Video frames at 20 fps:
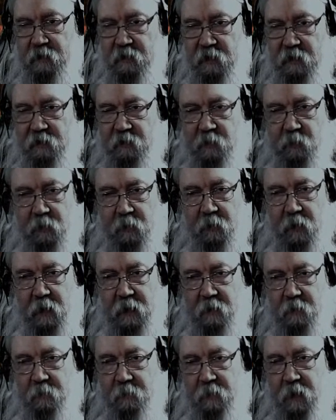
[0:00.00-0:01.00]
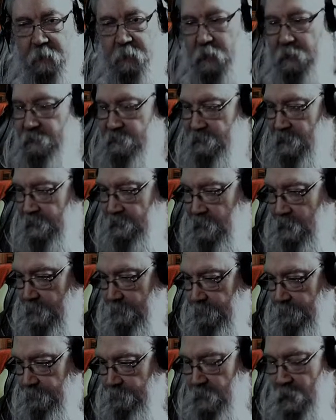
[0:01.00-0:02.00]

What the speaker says: sentence to rewrite. And my brain's not there.